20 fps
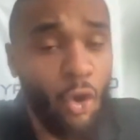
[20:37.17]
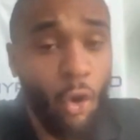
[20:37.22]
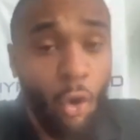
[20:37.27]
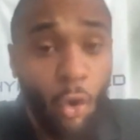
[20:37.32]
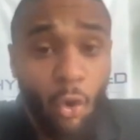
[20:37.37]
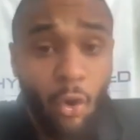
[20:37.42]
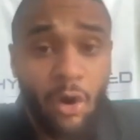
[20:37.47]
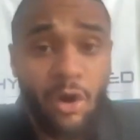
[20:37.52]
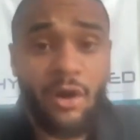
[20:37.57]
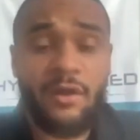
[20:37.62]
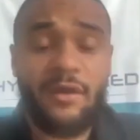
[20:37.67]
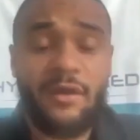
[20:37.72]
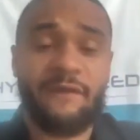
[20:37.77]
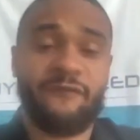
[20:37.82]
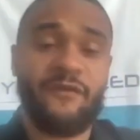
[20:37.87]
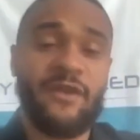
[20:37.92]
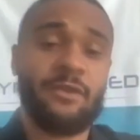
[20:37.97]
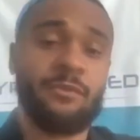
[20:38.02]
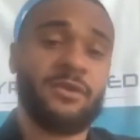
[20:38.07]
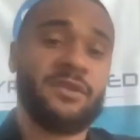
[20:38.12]
or
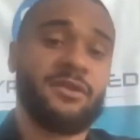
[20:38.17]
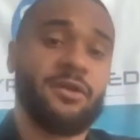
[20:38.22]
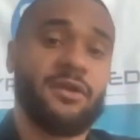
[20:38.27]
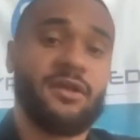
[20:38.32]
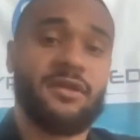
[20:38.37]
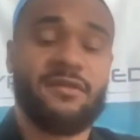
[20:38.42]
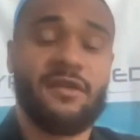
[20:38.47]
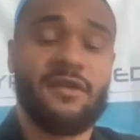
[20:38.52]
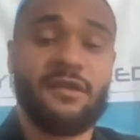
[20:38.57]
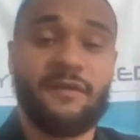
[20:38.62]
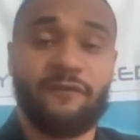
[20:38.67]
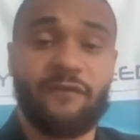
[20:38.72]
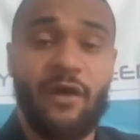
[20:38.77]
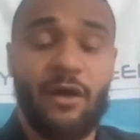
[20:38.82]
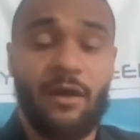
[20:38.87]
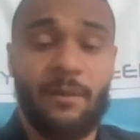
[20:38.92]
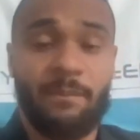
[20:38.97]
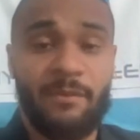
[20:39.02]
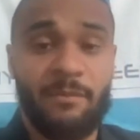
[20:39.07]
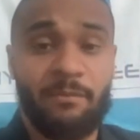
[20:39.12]
if anyone's looking to
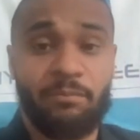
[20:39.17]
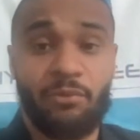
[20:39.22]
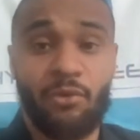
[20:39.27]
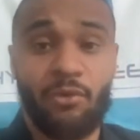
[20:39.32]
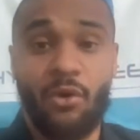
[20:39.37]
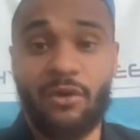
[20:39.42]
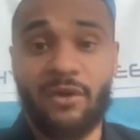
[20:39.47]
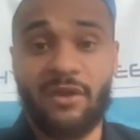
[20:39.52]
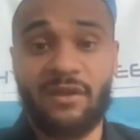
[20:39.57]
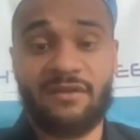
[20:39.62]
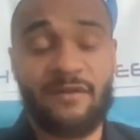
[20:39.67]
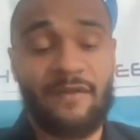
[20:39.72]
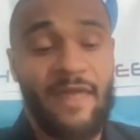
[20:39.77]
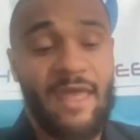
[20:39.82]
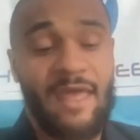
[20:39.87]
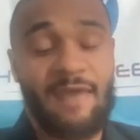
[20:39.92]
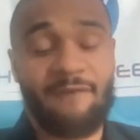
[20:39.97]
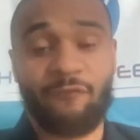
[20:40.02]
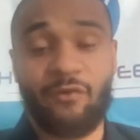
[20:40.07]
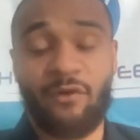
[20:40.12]
develop employees and the
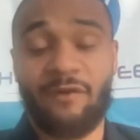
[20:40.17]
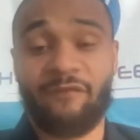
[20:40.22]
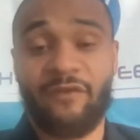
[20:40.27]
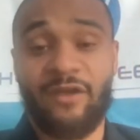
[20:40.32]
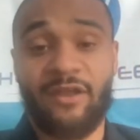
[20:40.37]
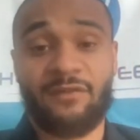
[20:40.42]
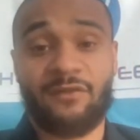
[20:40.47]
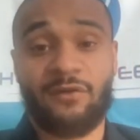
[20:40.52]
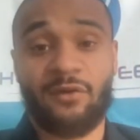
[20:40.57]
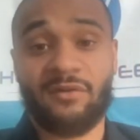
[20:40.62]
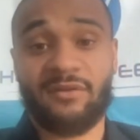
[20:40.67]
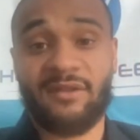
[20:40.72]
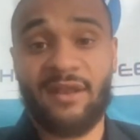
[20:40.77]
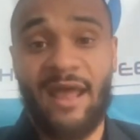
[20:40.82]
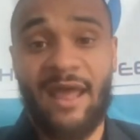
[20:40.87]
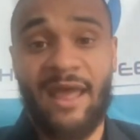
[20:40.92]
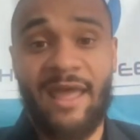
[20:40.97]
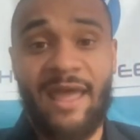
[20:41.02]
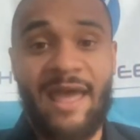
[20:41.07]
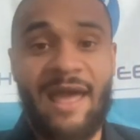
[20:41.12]
handful of interns that
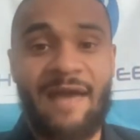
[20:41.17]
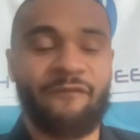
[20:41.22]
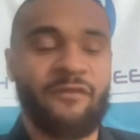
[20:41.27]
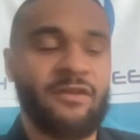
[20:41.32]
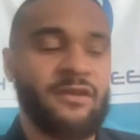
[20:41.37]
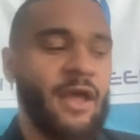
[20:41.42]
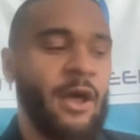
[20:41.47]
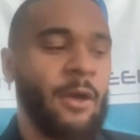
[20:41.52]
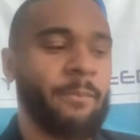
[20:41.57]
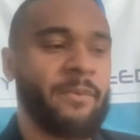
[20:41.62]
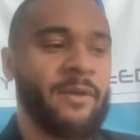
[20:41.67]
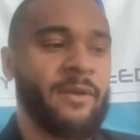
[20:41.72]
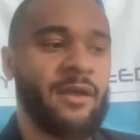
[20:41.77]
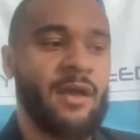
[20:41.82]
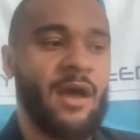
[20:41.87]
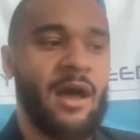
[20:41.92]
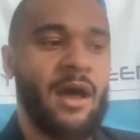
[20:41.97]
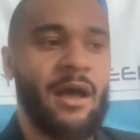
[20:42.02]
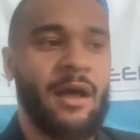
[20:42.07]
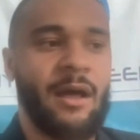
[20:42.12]
I have and
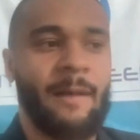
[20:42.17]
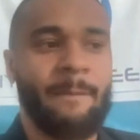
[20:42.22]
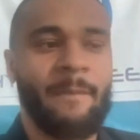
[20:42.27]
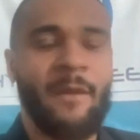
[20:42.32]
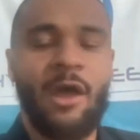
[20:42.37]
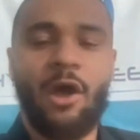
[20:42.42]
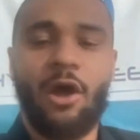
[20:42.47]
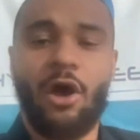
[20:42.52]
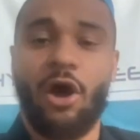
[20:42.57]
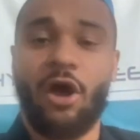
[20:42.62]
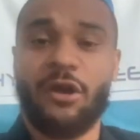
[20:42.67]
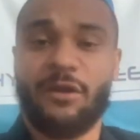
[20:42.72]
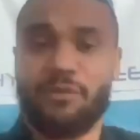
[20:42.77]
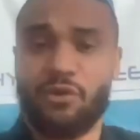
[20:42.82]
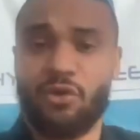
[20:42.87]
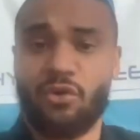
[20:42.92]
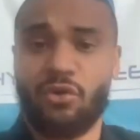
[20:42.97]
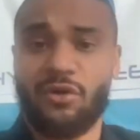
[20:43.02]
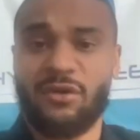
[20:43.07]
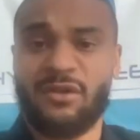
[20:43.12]
helping um,
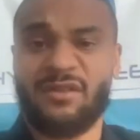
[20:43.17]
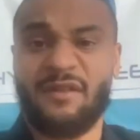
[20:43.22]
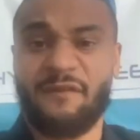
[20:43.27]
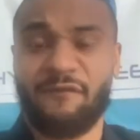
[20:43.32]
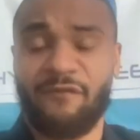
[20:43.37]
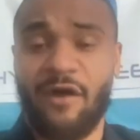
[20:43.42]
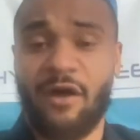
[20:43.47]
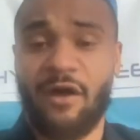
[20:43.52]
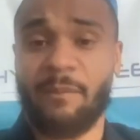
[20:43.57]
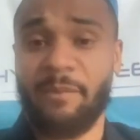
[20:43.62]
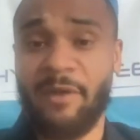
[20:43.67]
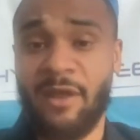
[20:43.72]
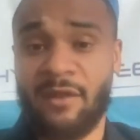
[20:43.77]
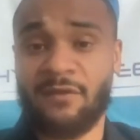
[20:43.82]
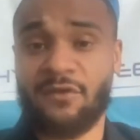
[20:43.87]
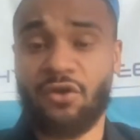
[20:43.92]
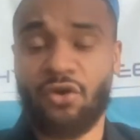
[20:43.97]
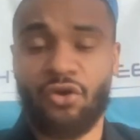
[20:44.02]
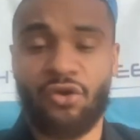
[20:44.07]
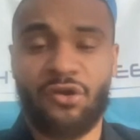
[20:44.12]
entrepreneurs develop
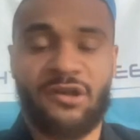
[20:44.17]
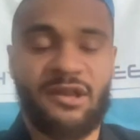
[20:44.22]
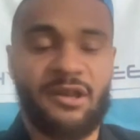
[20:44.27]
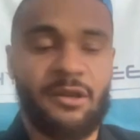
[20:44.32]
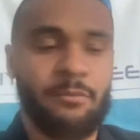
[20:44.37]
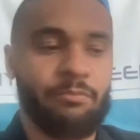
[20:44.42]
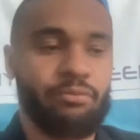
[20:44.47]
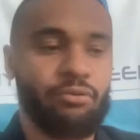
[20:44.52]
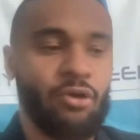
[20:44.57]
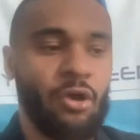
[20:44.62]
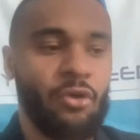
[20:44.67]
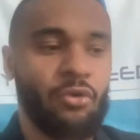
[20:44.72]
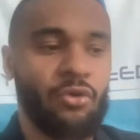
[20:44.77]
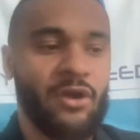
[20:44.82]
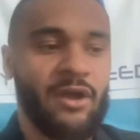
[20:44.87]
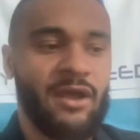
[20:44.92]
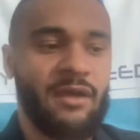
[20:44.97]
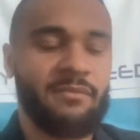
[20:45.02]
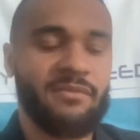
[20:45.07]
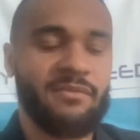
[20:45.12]
internship
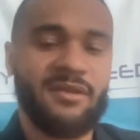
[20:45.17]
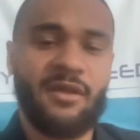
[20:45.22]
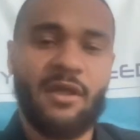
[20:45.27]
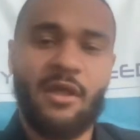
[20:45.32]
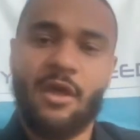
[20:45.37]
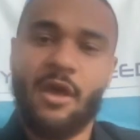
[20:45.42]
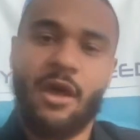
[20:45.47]
programs,